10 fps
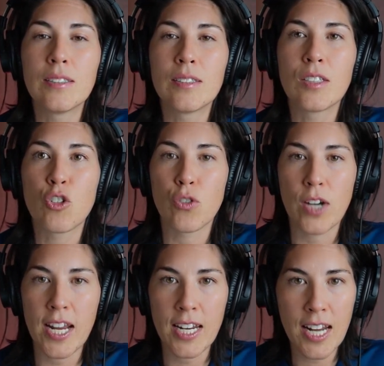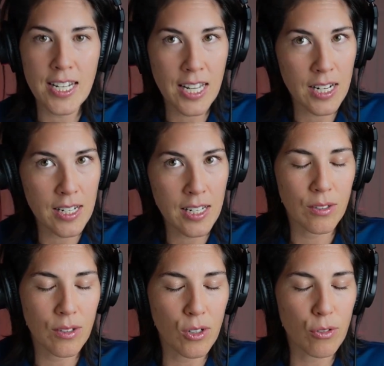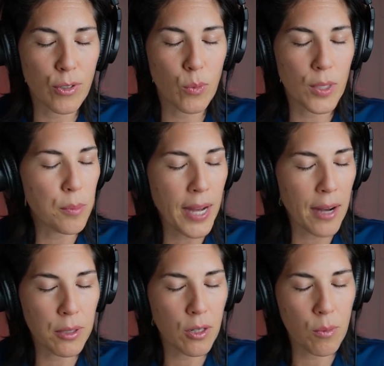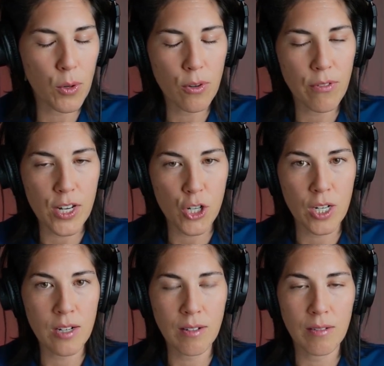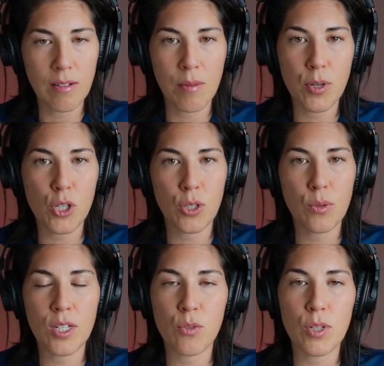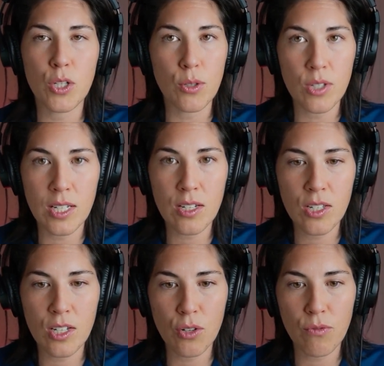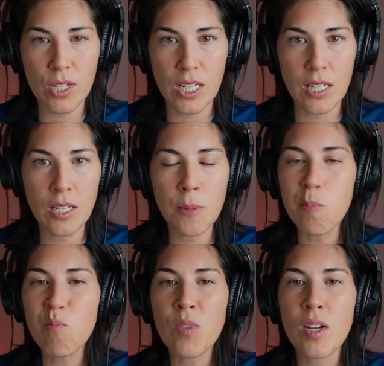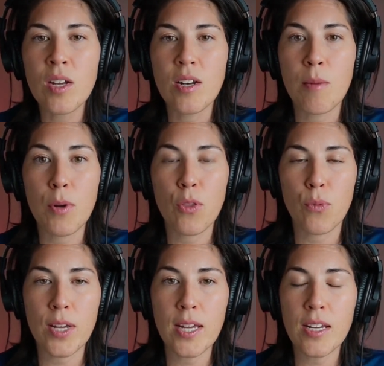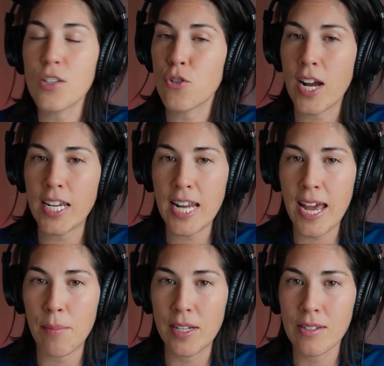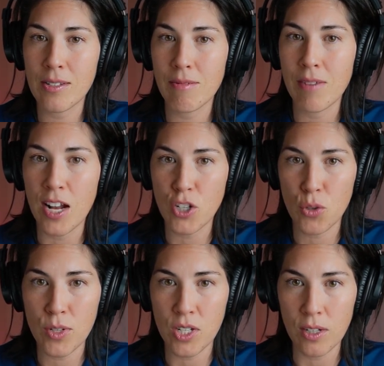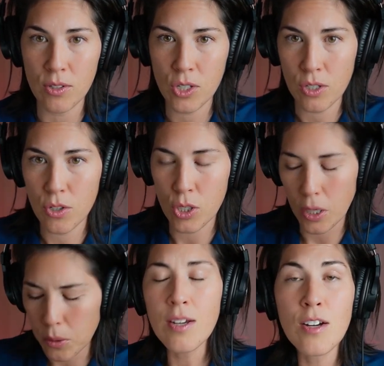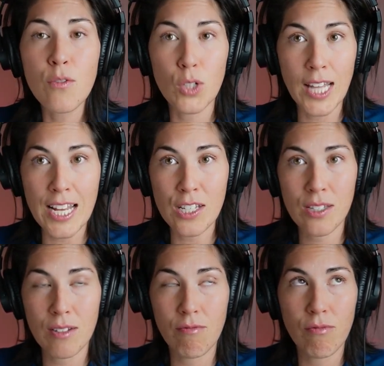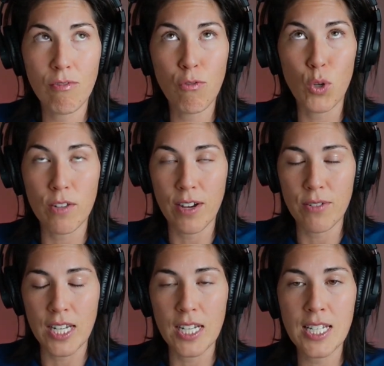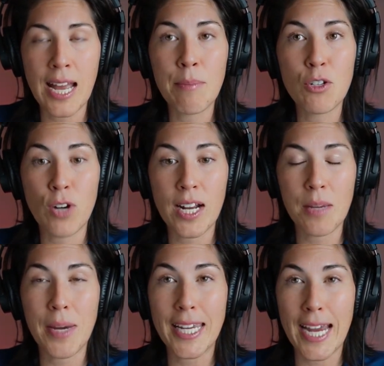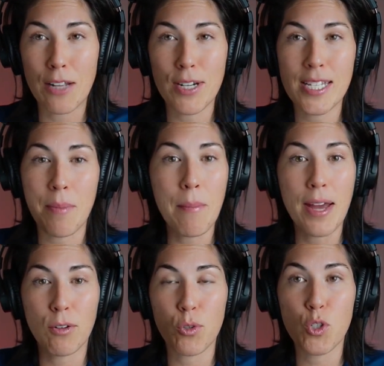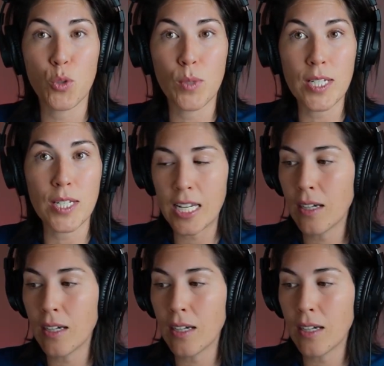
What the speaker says: creating identity over willpower or motivation. Number 2 is reducing decision fatigue. Number 3 is tracking habits, not just results. So for the last 45 days, I've been tracking my calories and my macros to a T,